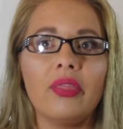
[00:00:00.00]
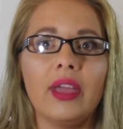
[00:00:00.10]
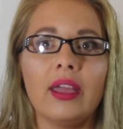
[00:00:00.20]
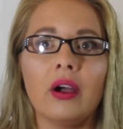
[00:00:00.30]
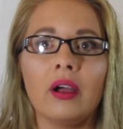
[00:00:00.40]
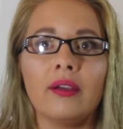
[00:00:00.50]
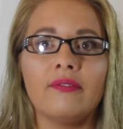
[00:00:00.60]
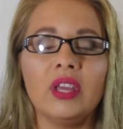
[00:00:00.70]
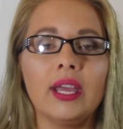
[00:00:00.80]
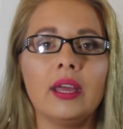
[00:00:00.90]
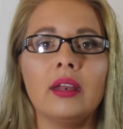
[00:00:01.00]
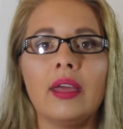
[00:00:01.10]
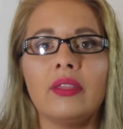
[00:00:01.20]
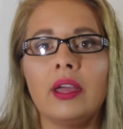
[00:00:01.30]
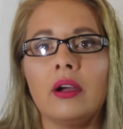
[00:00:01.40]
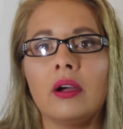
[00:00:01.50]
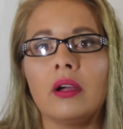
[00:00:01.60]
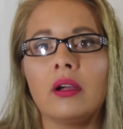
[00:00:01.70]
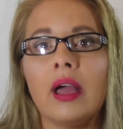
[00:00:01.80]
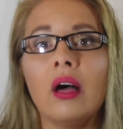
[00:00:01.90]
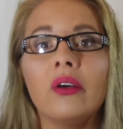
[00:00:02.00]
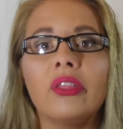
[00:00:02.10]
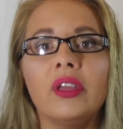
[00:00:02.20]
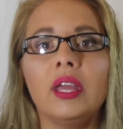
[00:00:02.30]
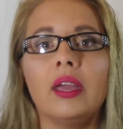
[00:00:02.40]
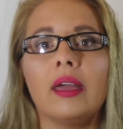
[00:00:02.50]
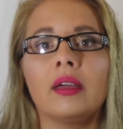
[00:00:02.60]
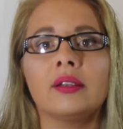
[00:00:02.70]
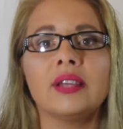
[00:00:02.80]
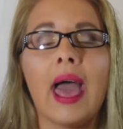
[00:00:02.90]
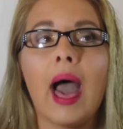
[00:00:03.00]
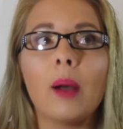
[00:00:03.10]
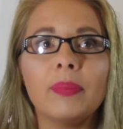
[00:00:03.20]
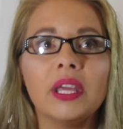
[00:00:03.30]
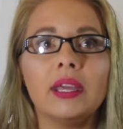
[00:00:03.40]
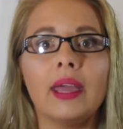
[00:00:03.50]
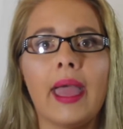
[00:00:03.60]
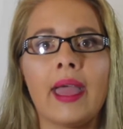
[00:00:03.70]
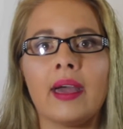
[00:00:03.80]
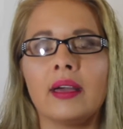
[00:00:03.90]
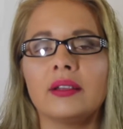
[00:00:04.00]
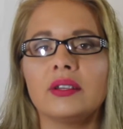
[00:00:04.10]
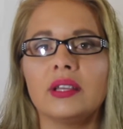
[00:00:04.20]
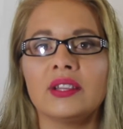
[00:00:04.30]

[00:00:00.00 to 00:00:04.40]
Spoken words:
They are vegan and they are healthy and happy, and